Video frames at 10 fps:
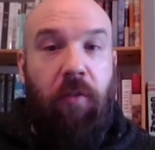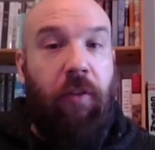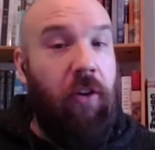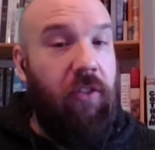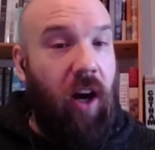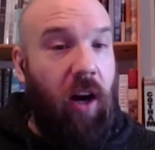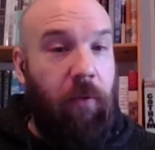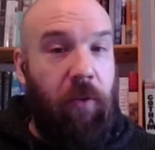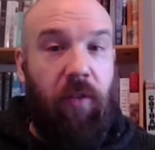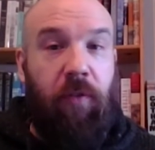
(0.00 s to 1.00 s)
First
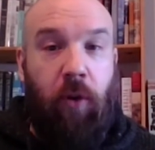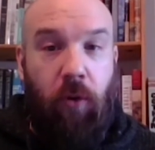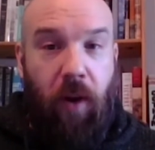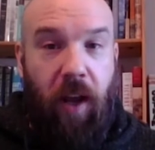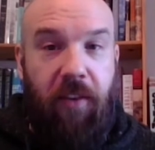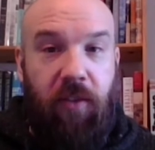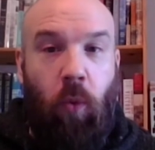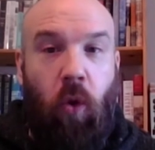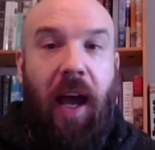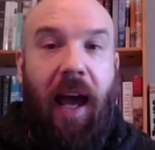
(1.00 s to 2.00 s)
off was a foot race,
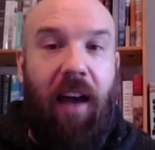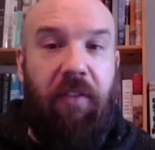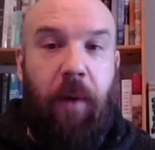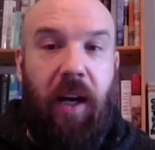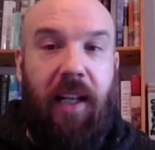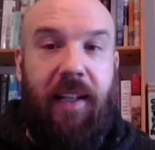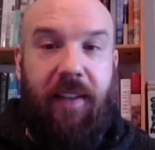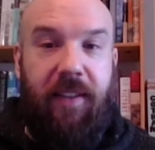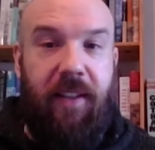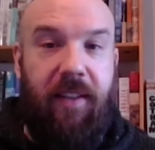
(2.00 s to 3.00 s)
1/2 mile
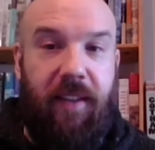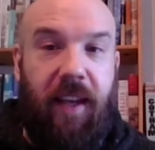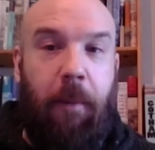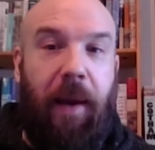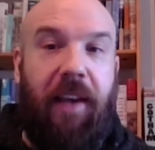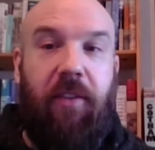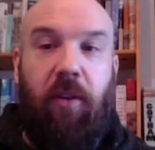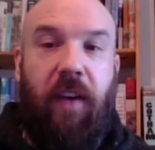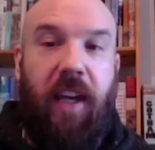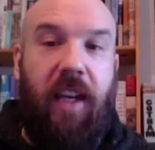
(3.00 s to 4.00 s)
distance, best
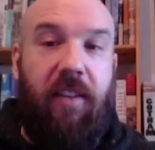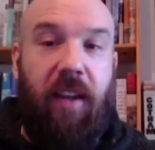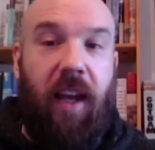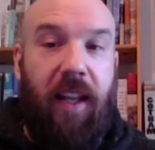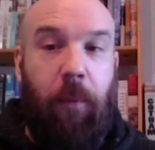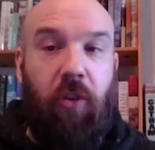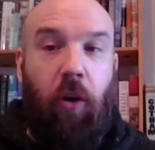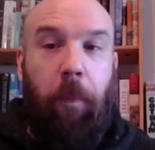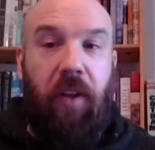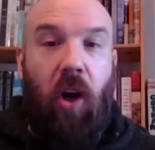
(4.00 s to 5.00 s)
of heat, that was
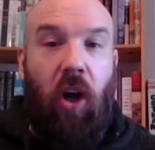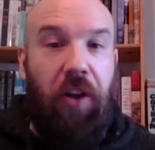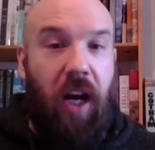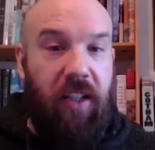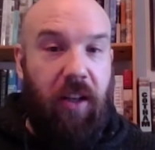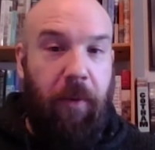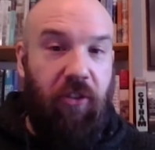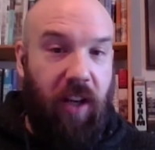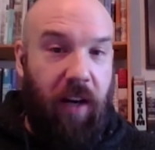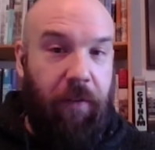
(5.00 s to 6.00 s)
open to all
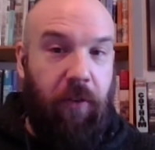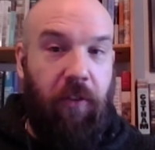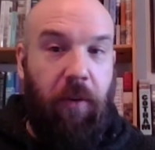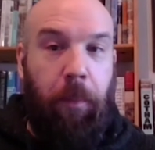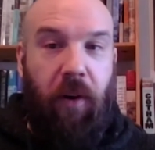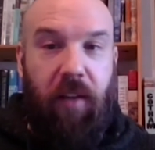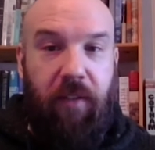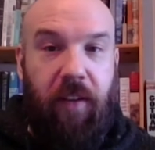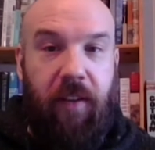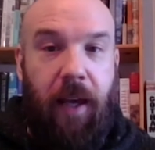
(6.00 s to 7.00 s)
non-commissioned officers and
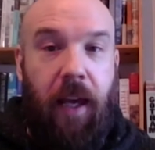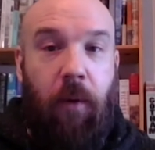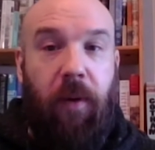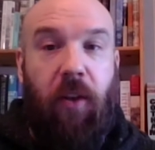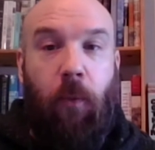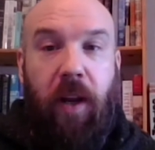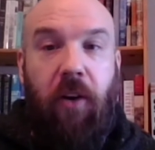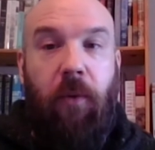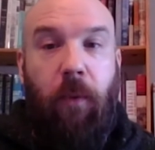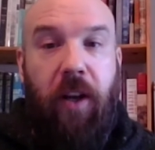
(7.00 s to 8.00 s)
privates, with
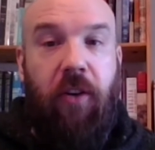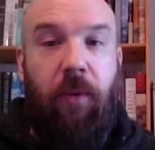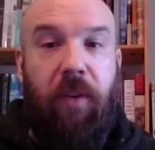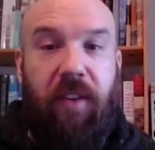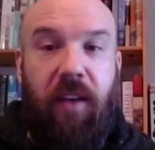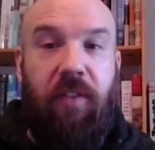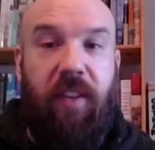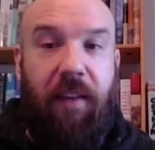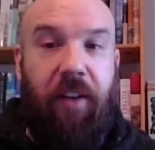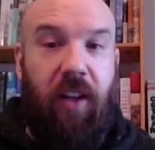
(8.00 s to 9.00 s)
the winner to receive
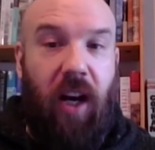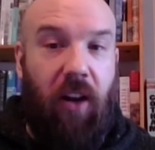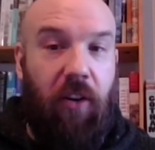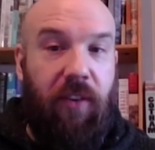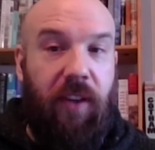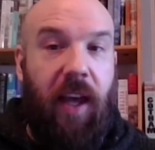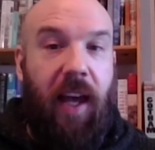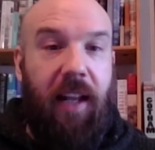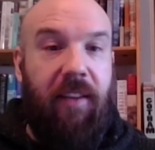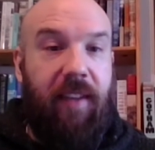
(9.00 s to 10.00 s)
$7
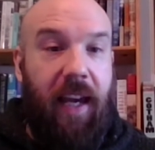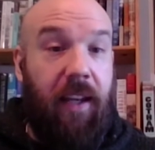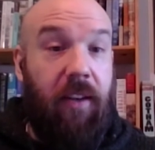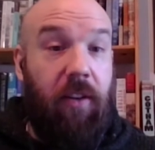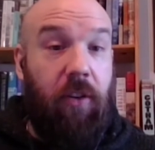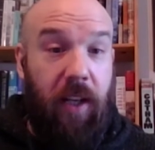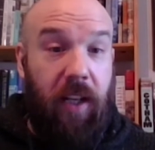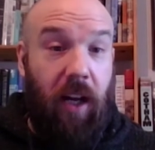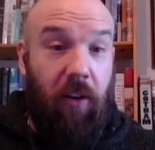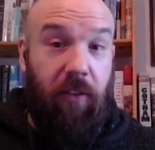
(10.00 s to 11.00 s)
and second
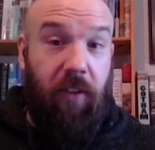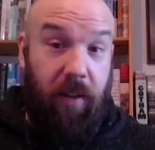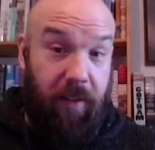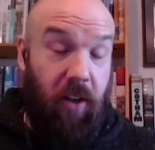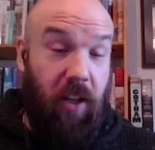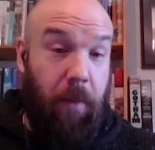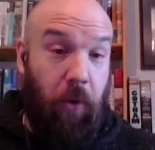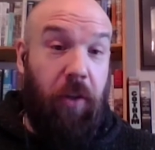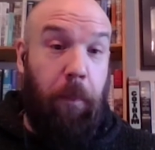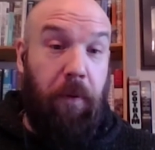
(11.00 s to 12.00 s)
$3. So that's nearly a
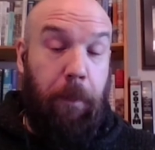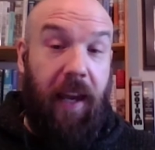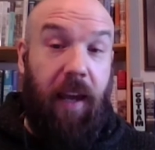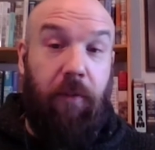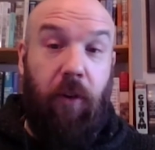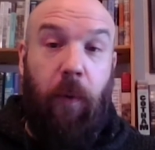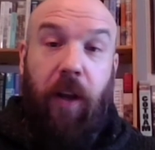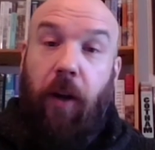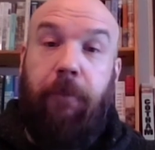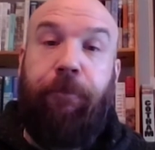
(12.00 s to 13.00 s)
month's pay for the
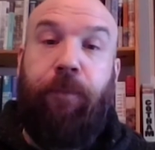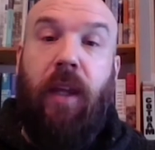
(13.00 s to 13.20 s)
winner.